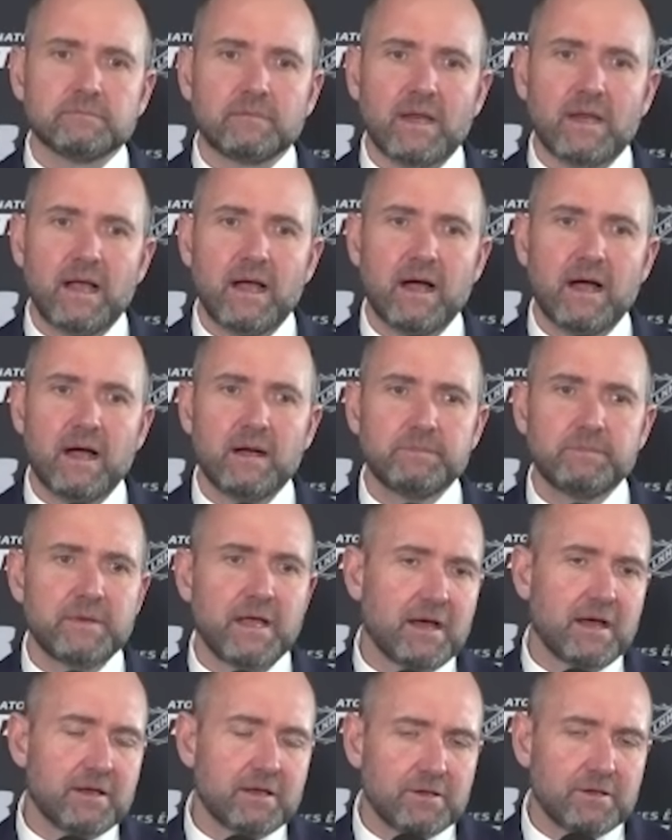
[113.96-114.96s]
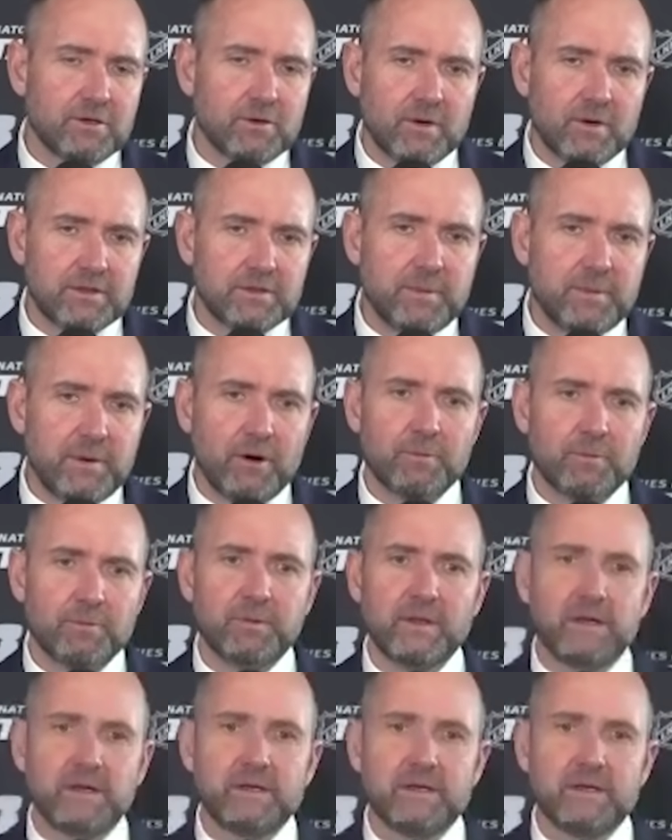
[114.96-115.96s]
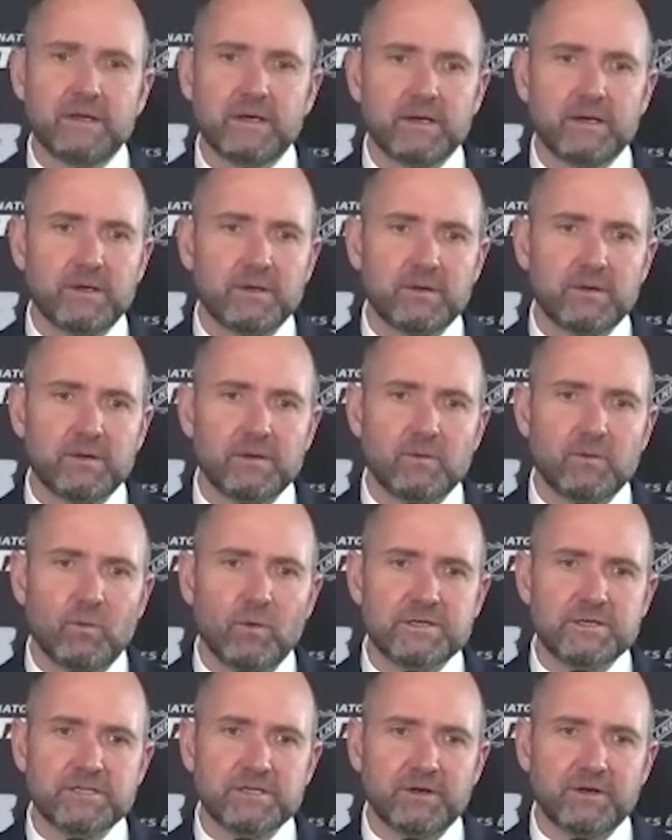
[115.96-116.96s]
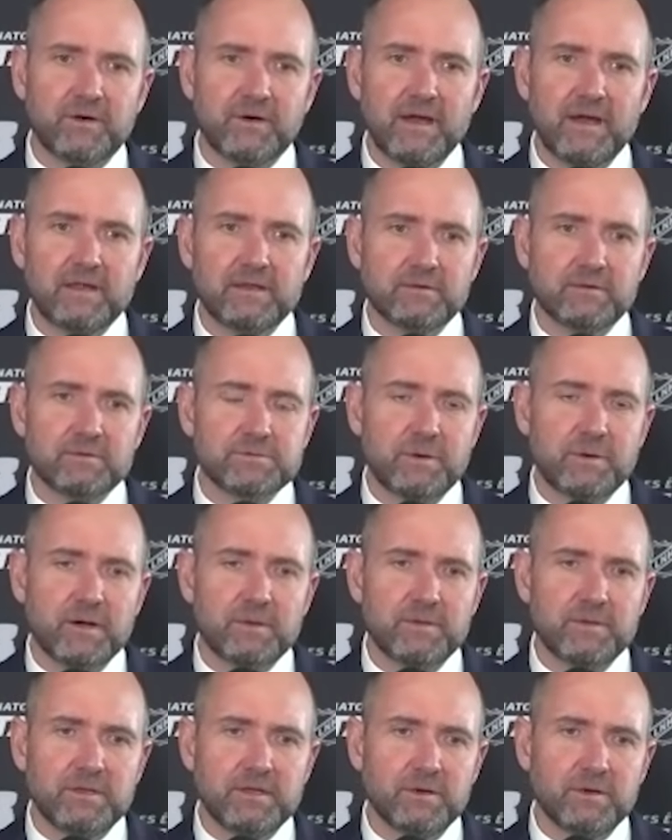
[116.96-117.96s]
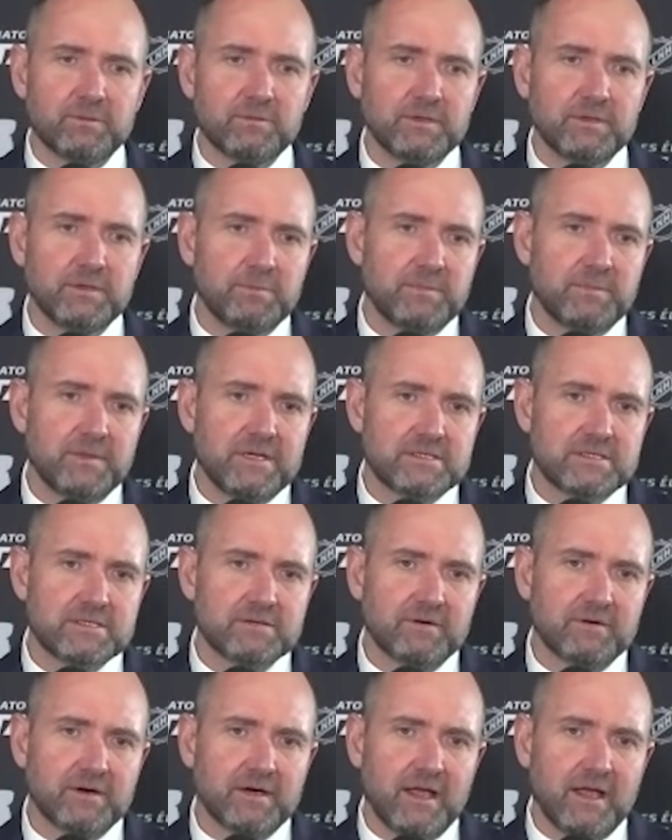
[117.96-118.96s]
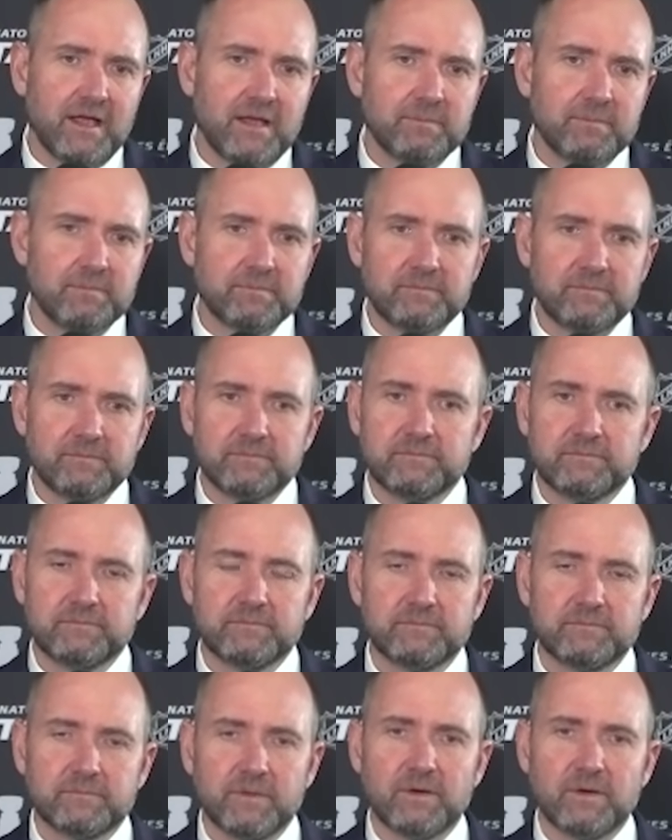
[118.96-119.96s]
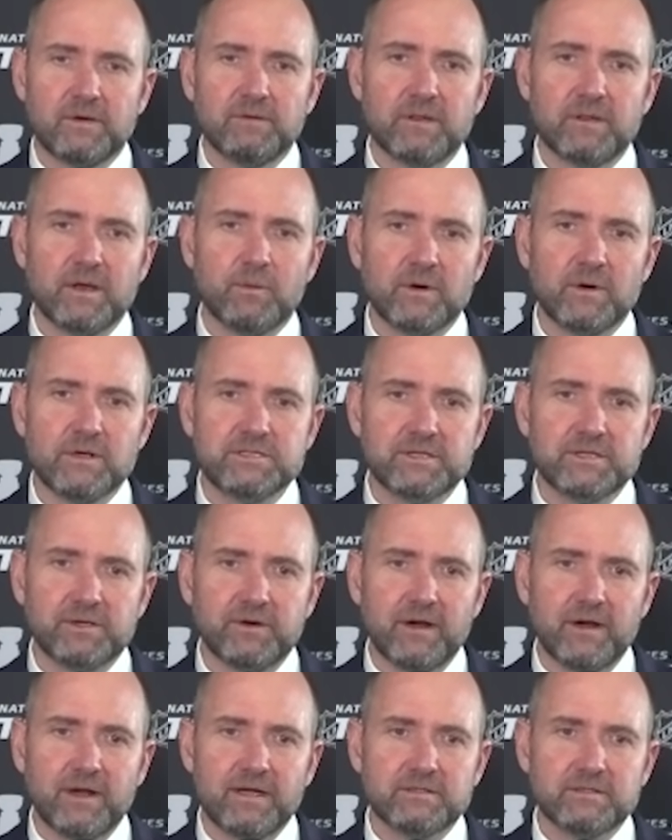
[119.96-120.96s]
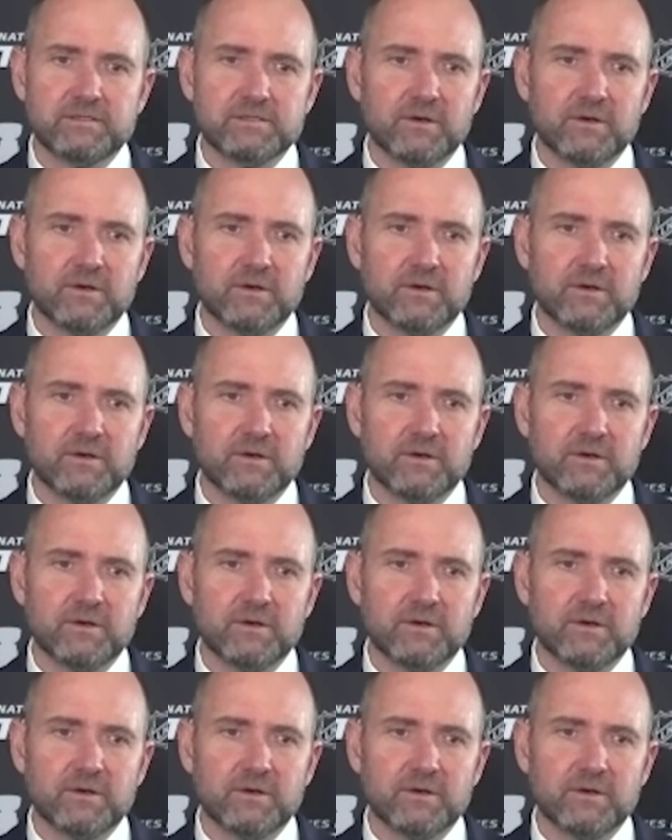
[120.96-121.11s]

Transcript: You know what? The power play wasn't great. That was probably the only piece of our game, that wasn't great.